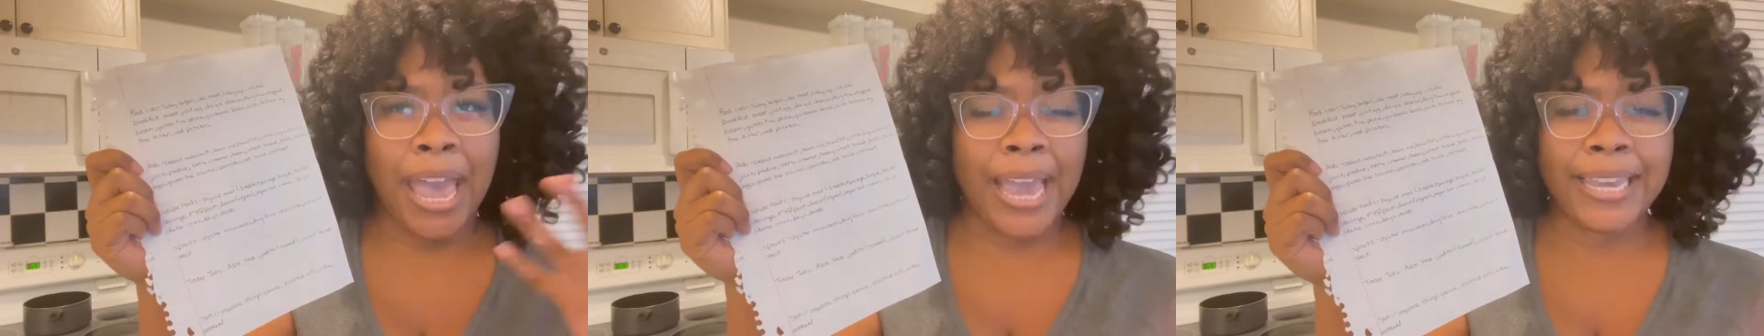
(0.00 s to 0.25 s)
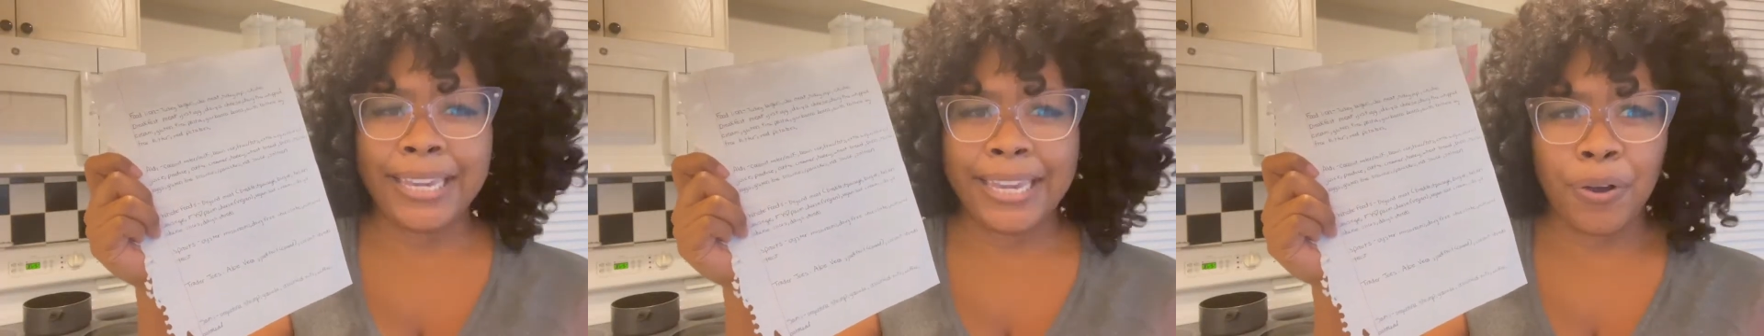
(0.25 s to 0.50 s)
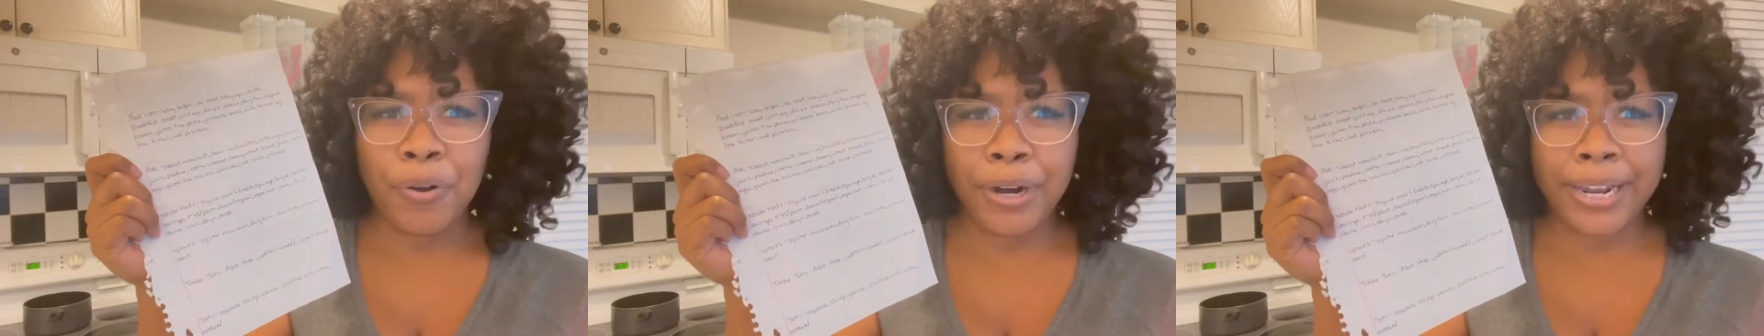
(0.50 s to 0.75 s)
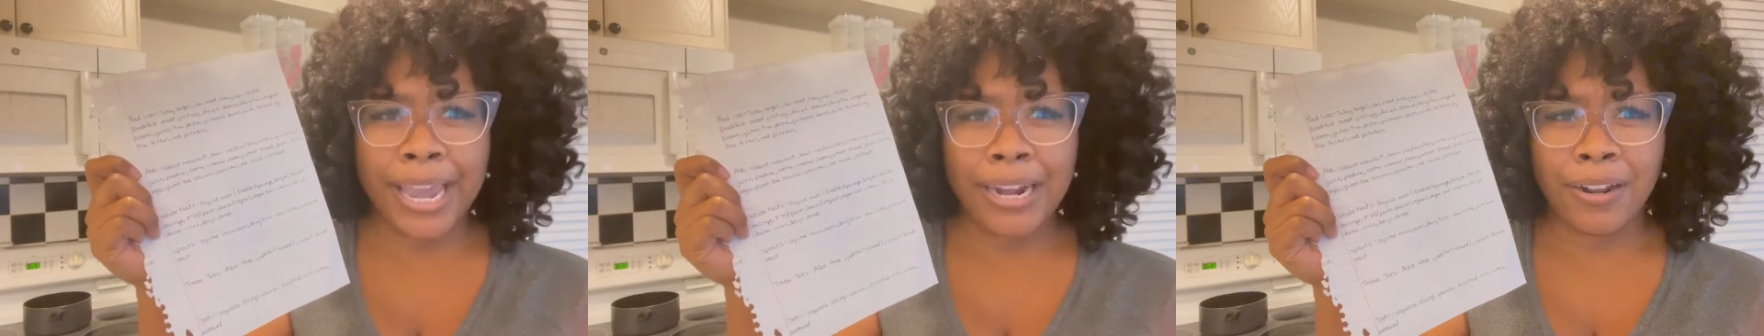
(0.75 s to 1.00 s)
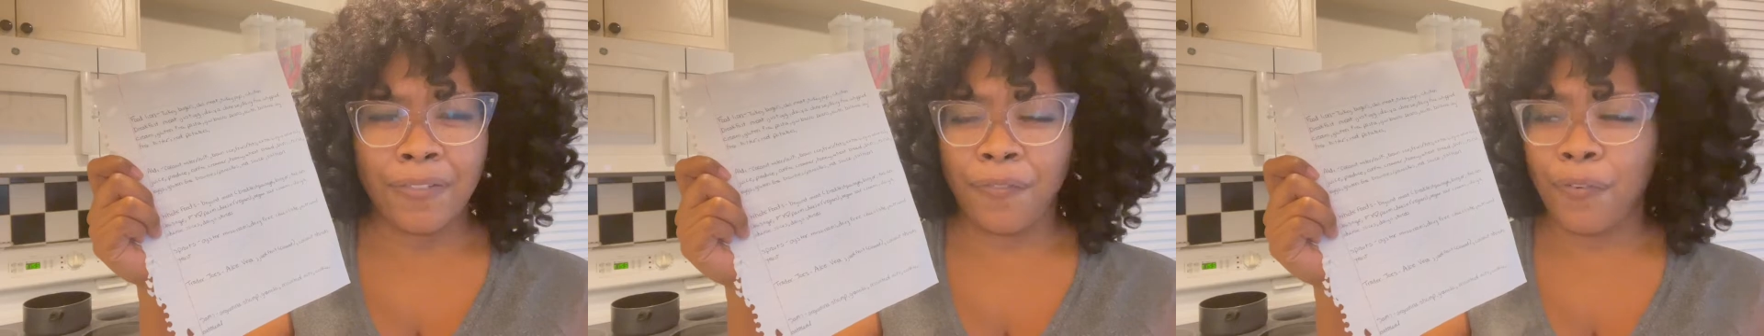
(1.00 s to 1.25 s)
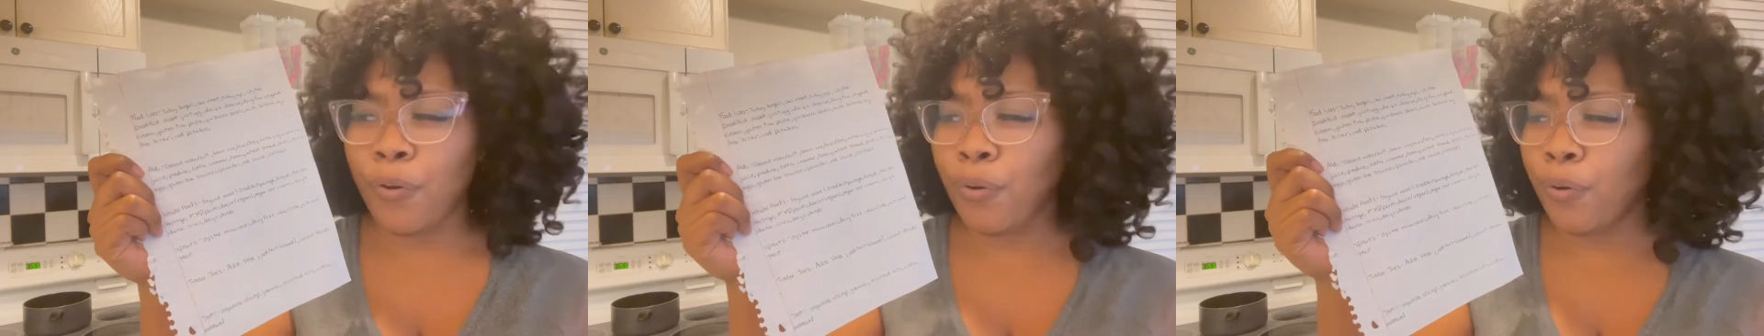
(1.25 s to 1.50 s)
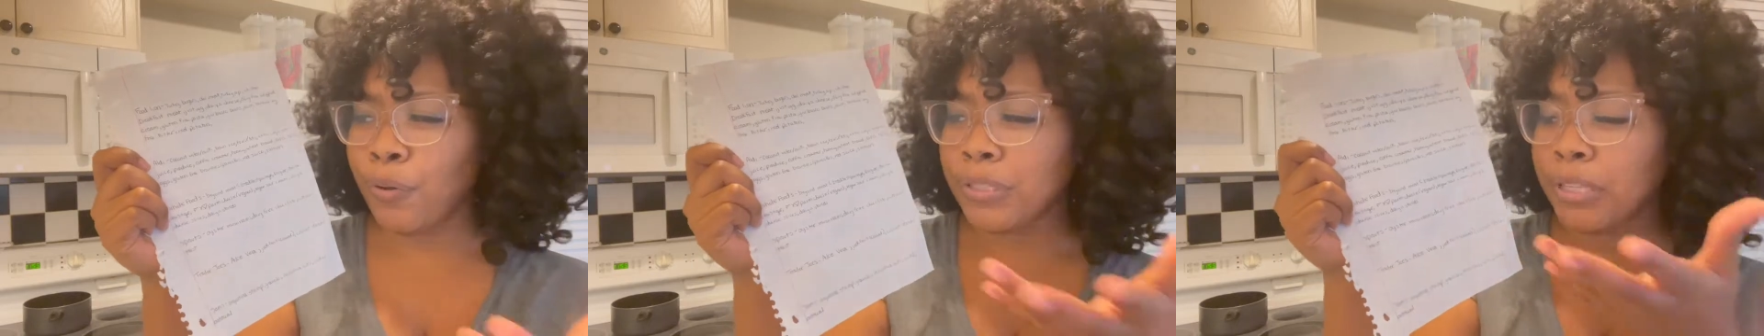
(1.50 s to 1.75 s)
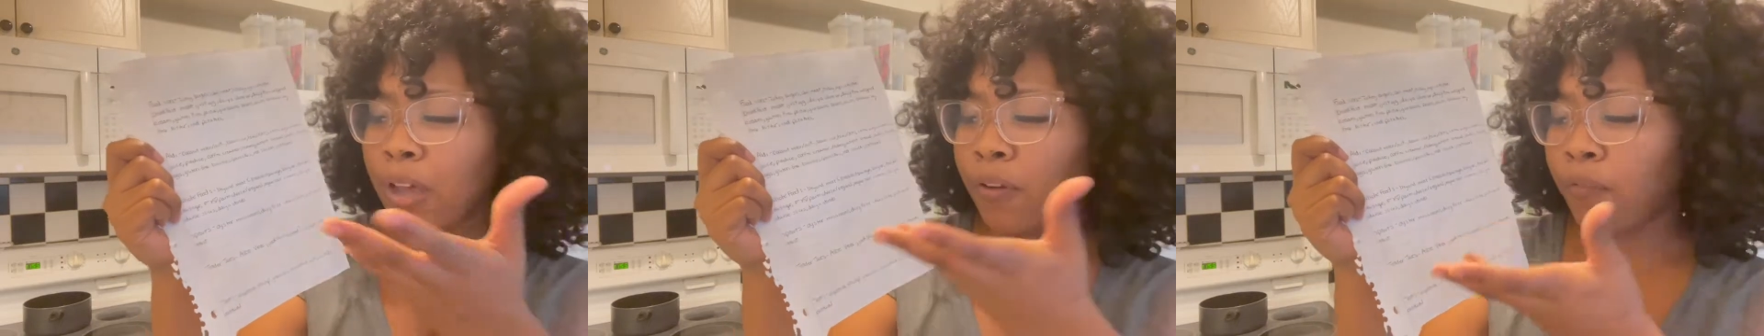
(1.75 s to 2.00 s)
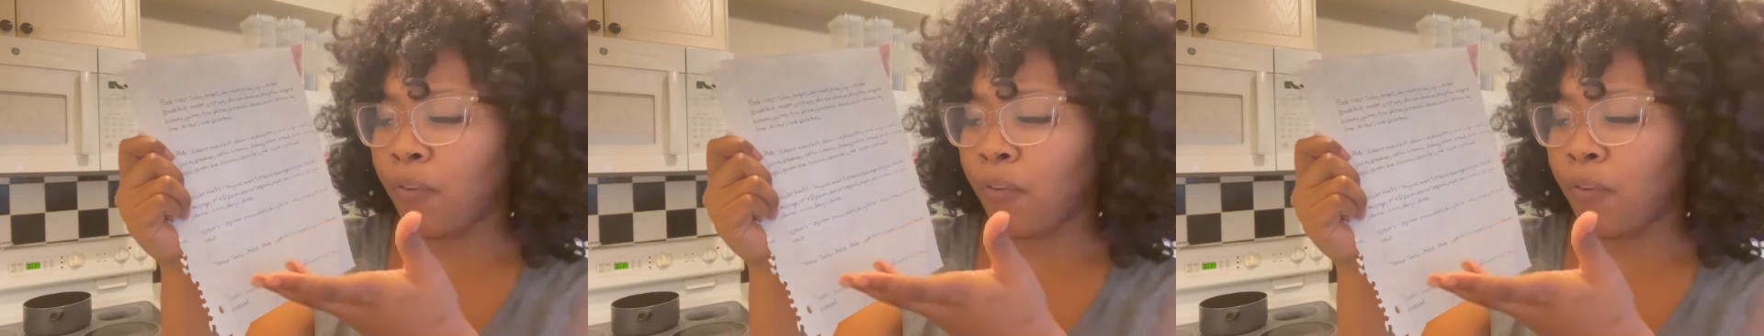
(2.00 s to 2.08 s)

I can get organic foods